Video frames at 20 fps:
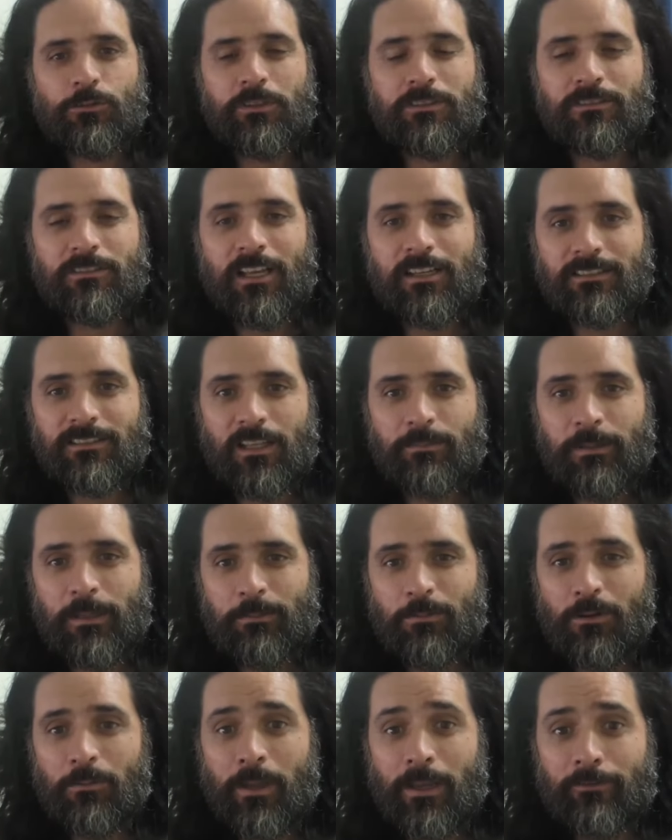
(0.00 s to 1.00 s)
stacks that
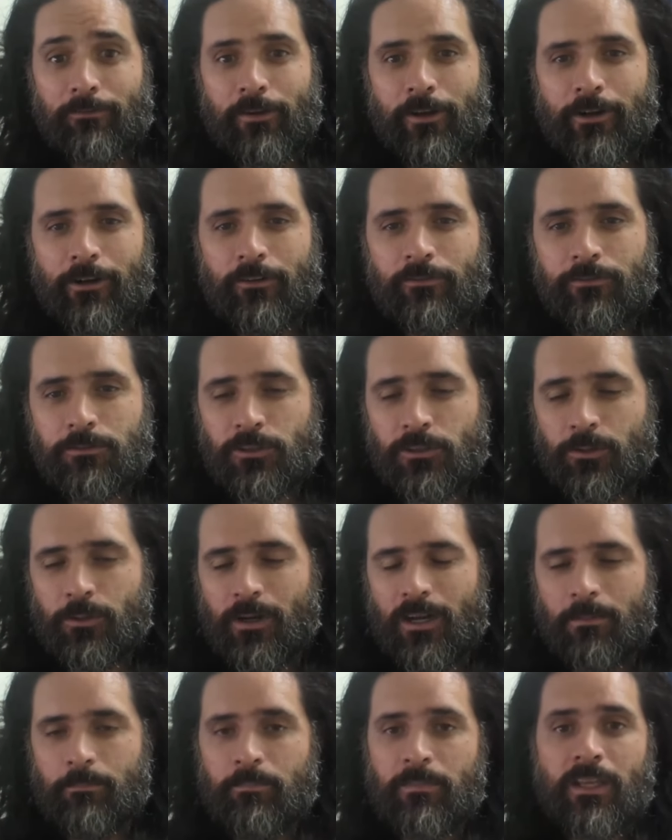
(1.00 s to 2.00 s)
people make fun of. So
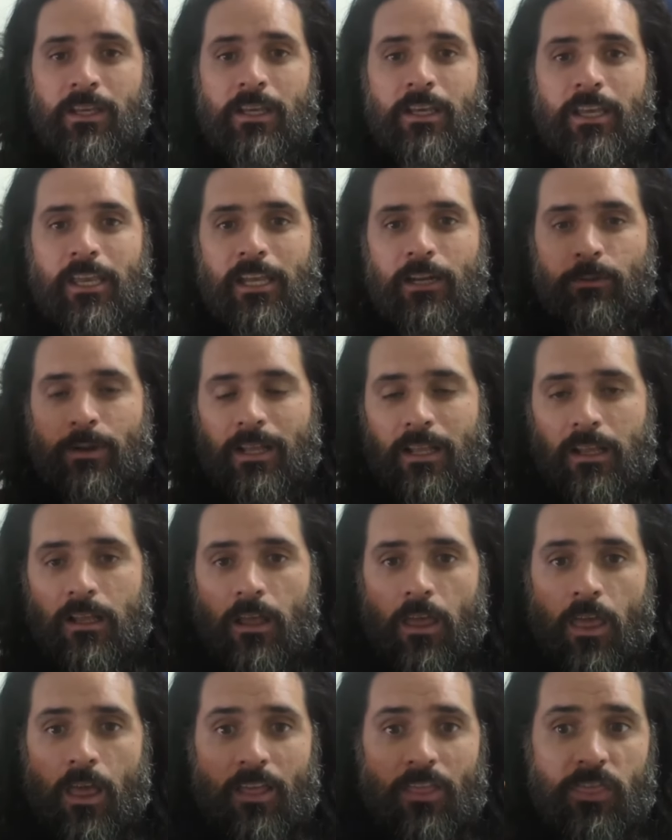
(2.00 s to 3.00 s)
anyway,
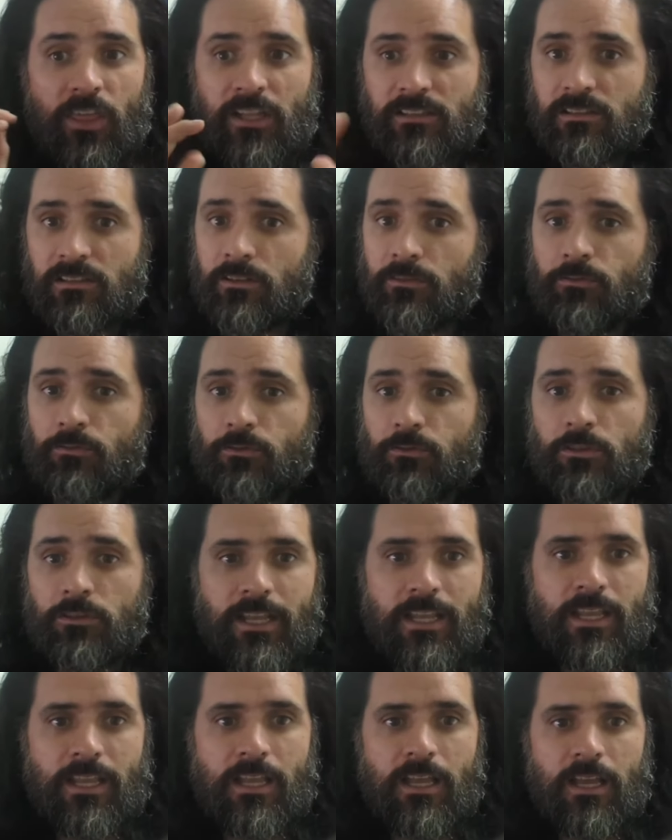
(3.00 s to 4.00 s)
that's it for
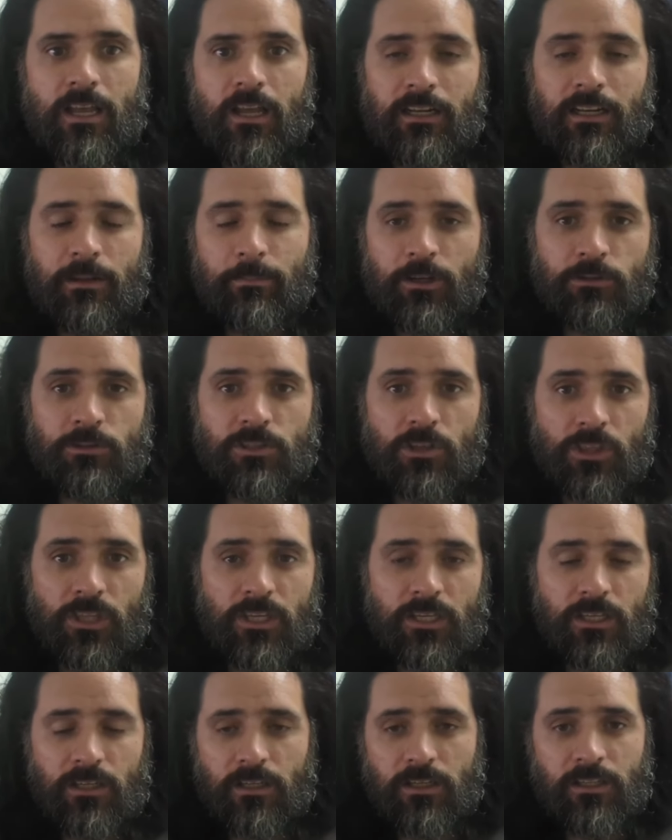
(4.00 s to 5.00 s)
today. Let me know what you
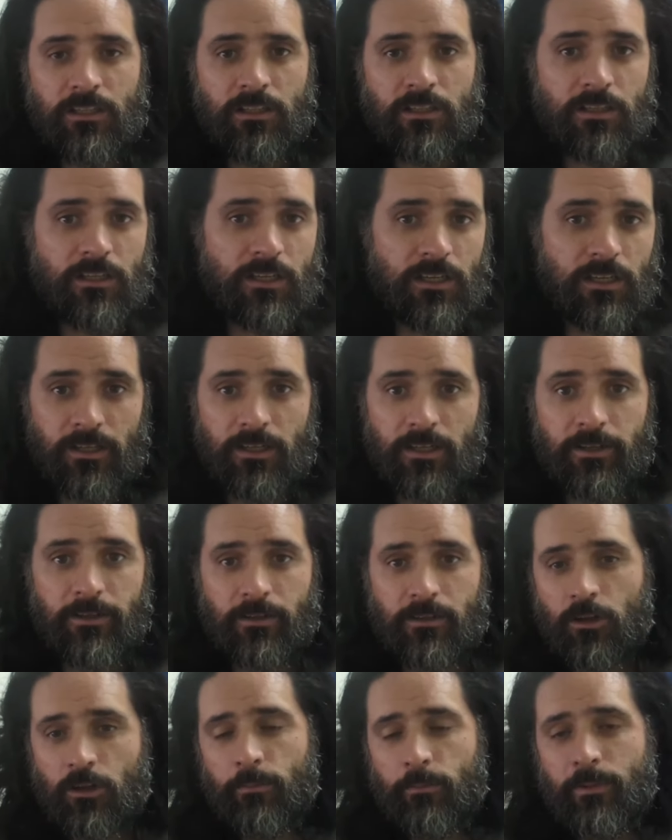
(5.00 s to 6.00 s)
think in the
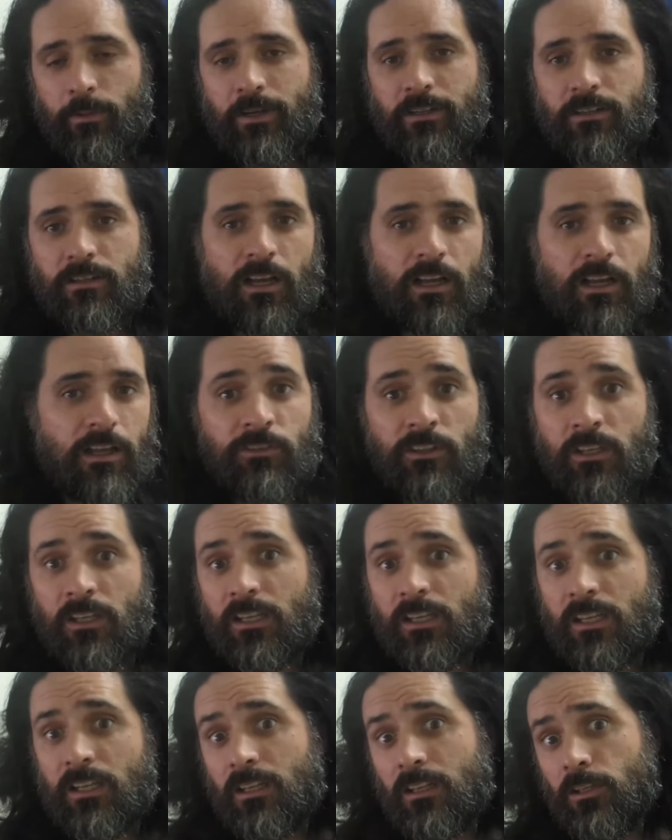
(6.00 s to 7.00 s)
comment. If
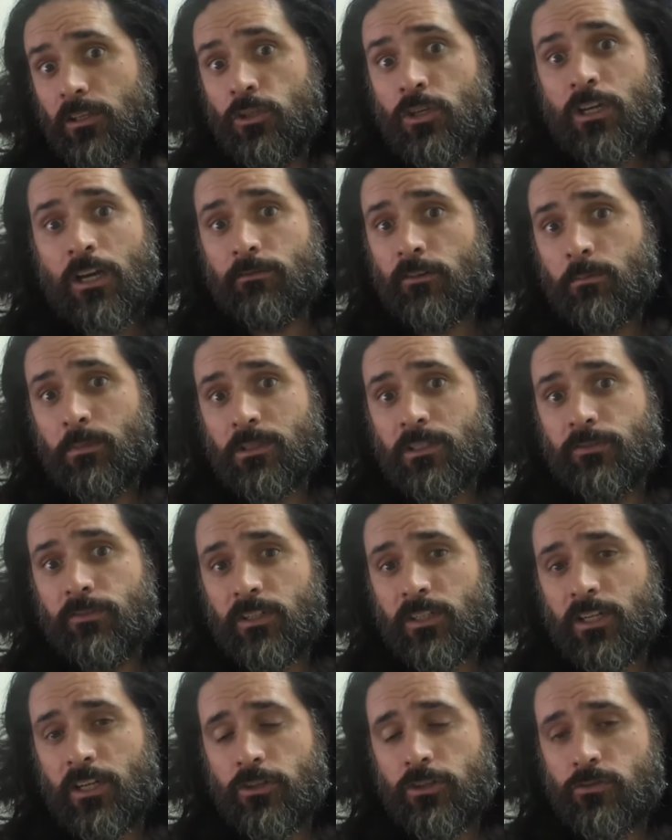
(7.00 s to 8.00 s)
you come from a different
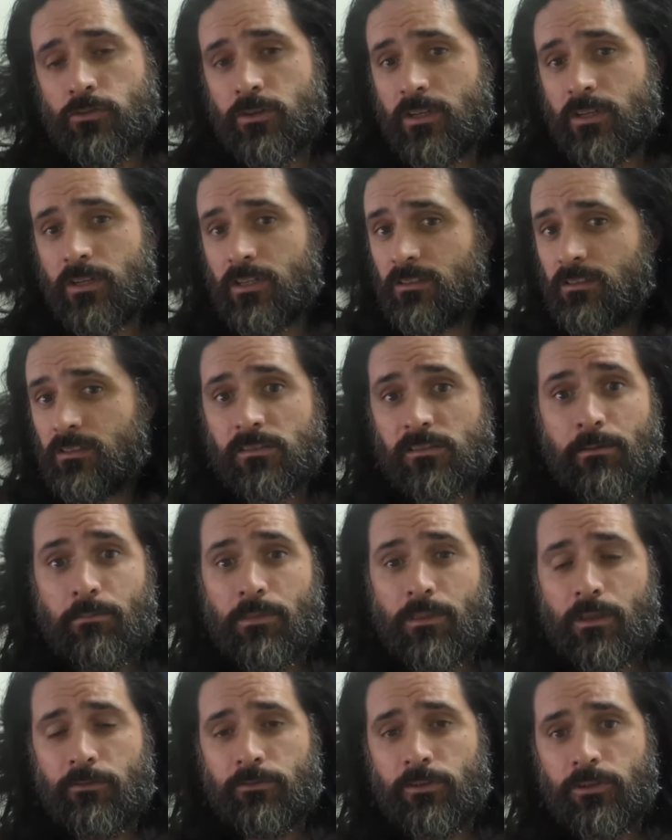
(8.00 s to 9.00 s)
country, is this the same
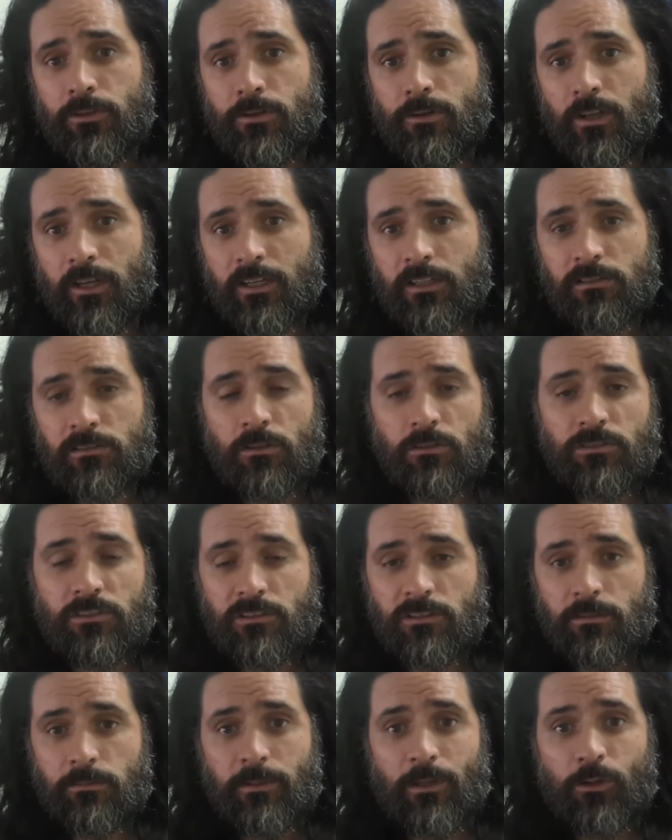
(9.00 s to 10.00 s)
thing for you? Like, it's not
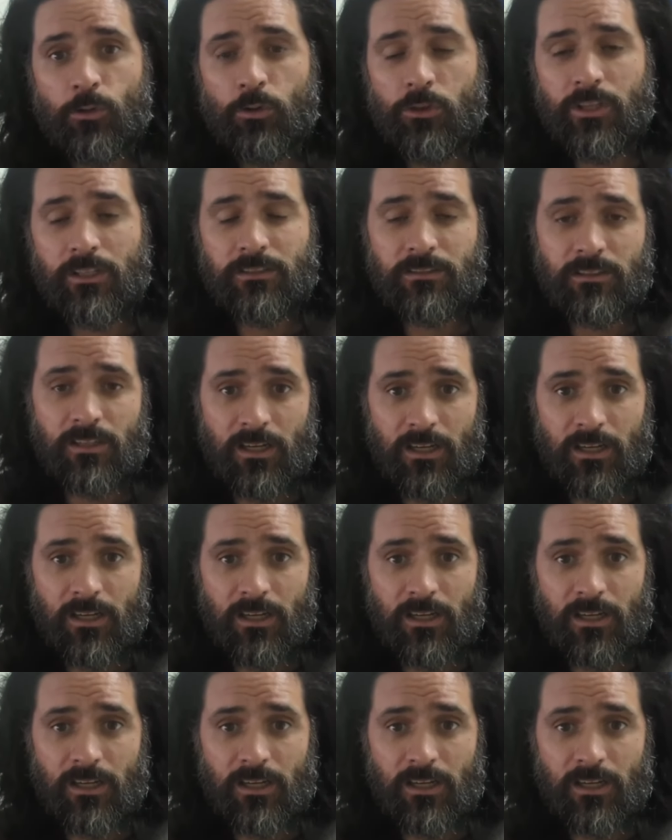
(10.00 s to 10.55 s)
just about all these